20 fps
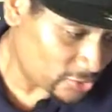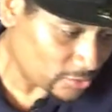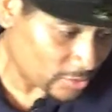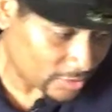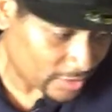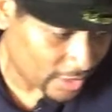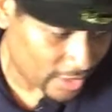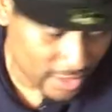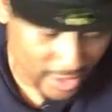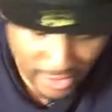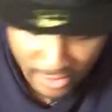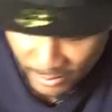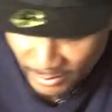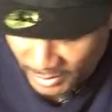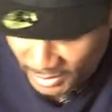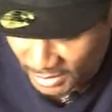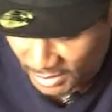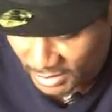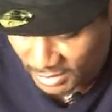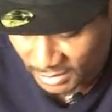you want to hear,
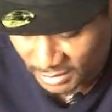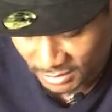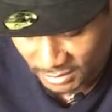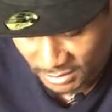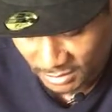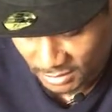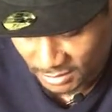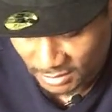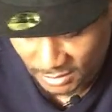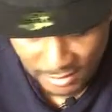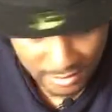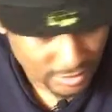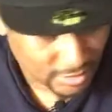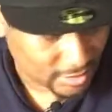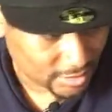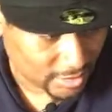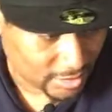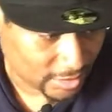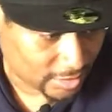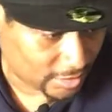but
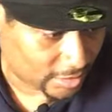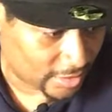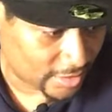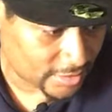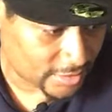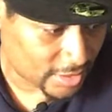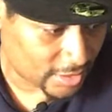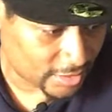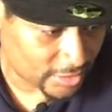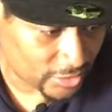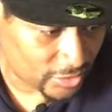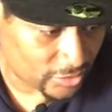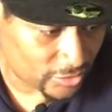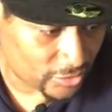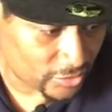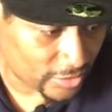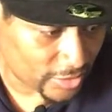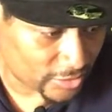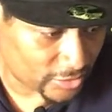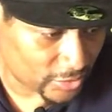it's telling you
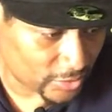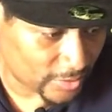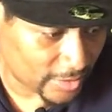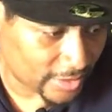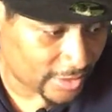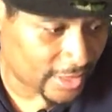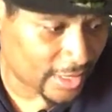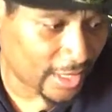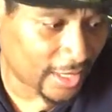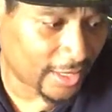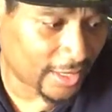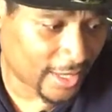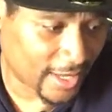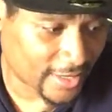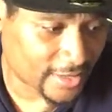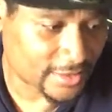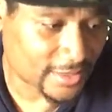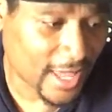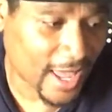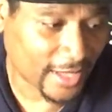you can do it. Yeah,
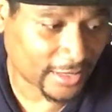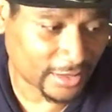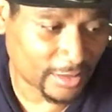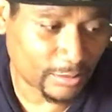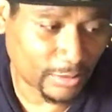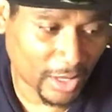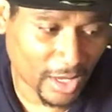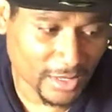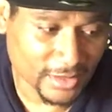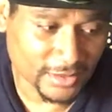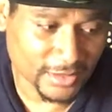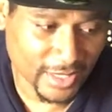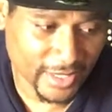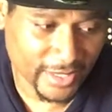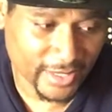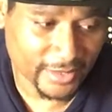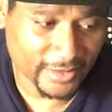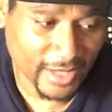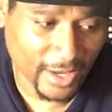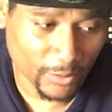exactly, boss
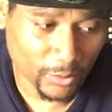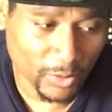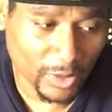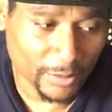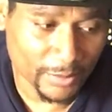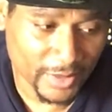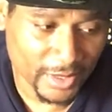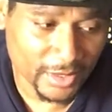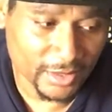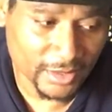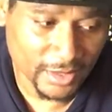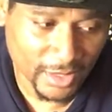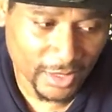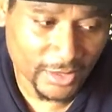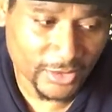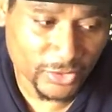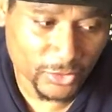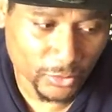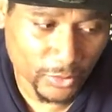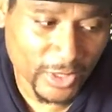lady. That woman
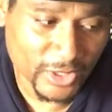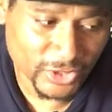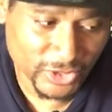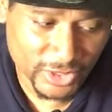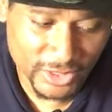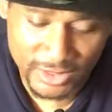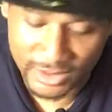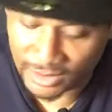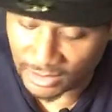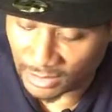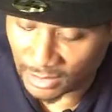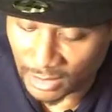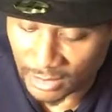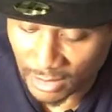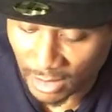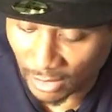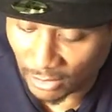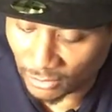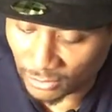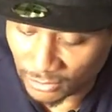intuition, you
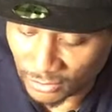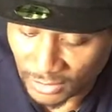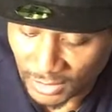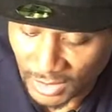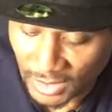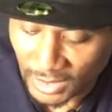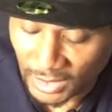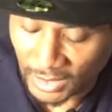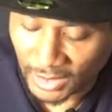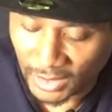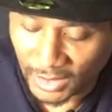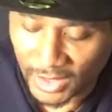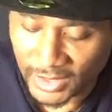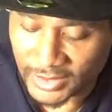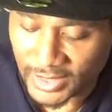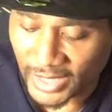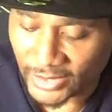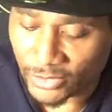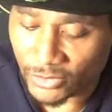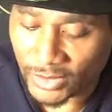know, is
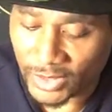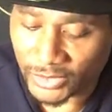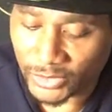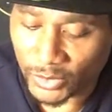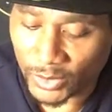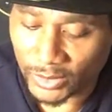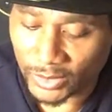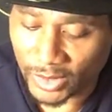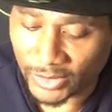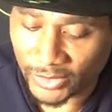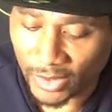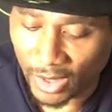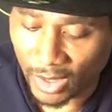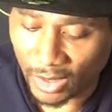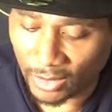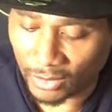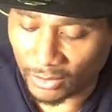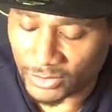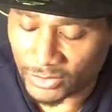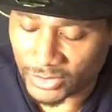that you can do it on your
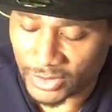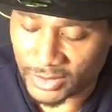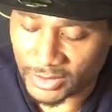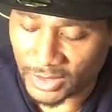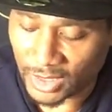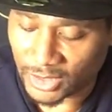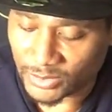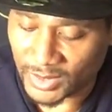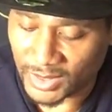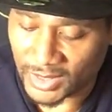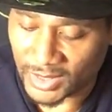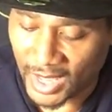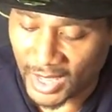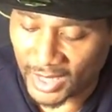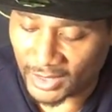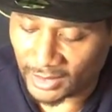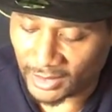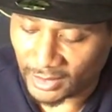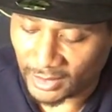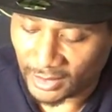own. So it tells me
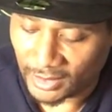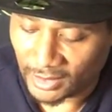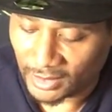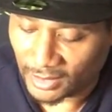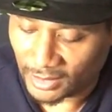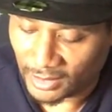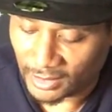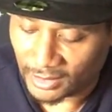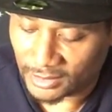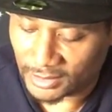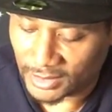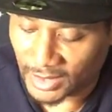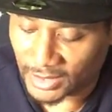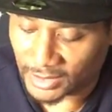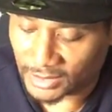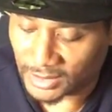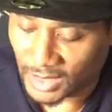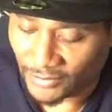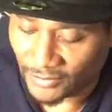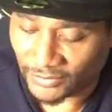that
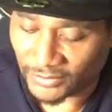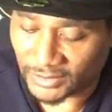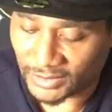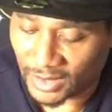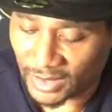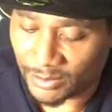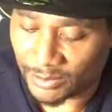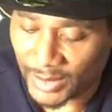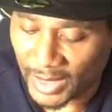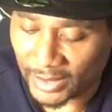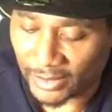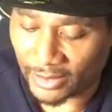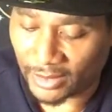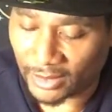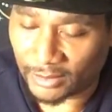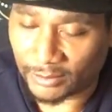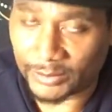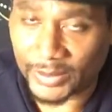there's definitely better,